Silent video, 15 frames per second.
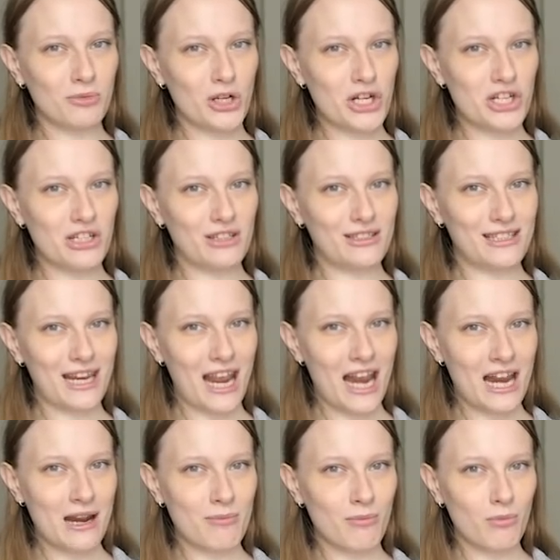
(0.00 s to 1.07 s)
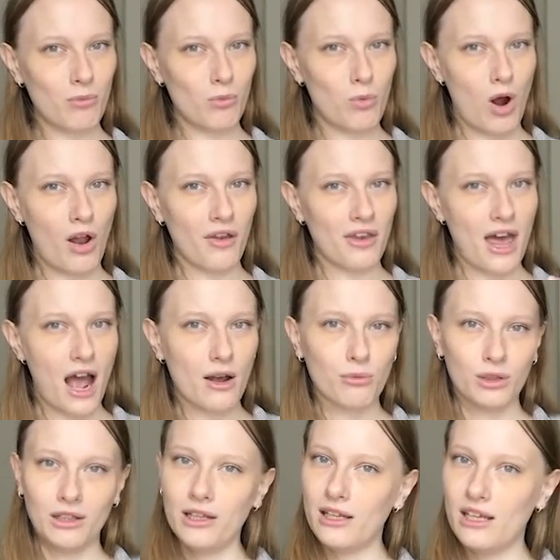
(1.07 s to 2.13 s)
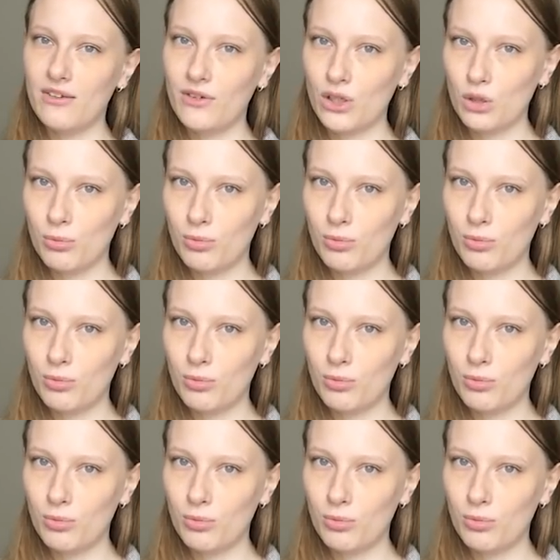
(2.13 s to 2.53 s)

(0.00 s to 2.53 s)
Prejudice name while not really giving you